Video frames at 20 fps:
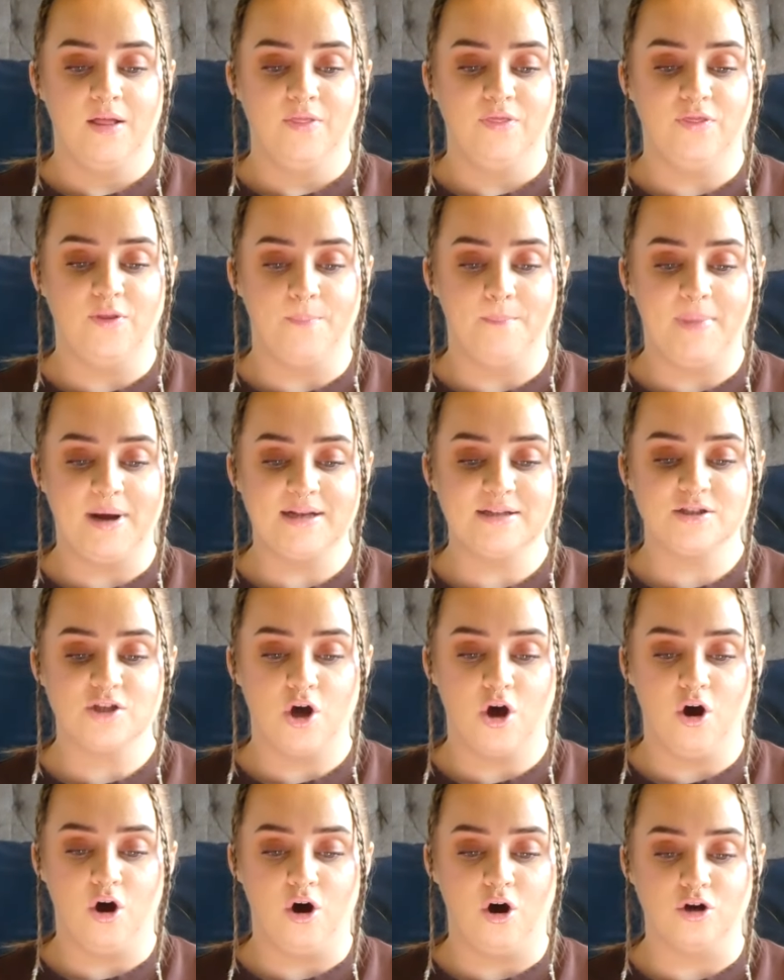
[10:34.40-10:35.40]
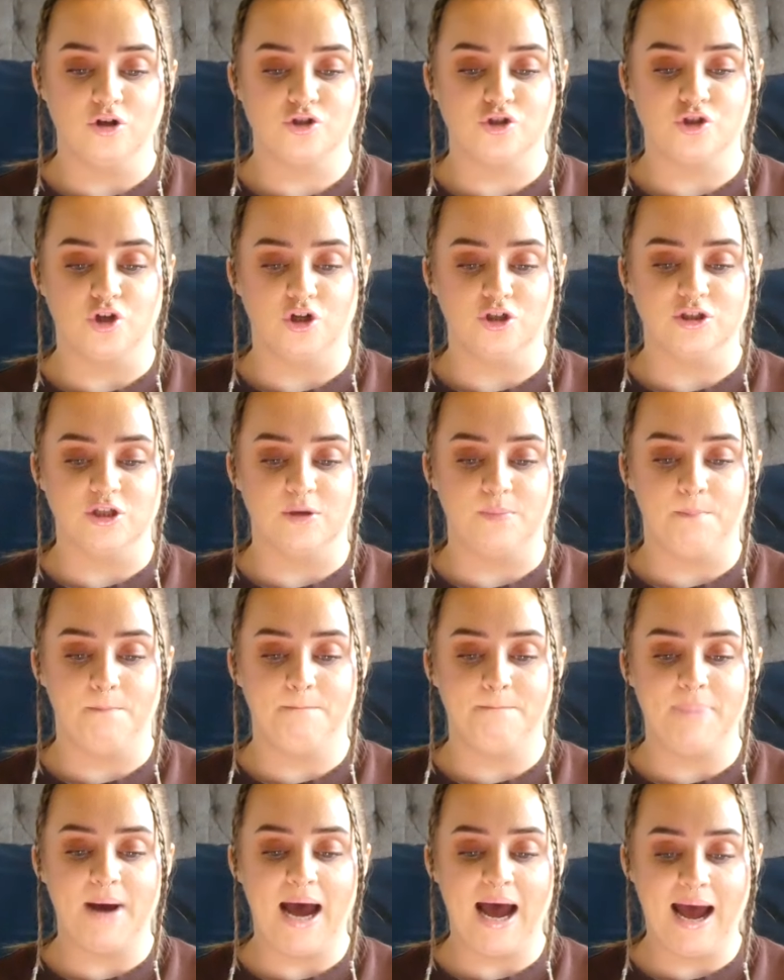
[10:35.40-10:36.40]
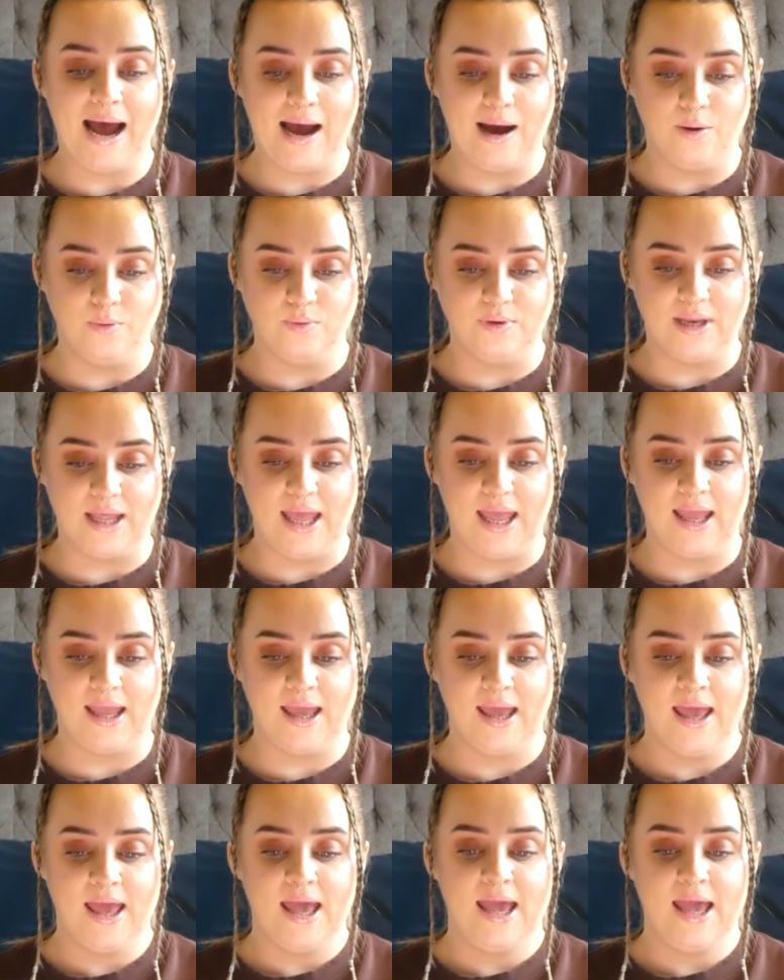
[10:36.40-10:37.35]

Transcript: The man's heart started pounding.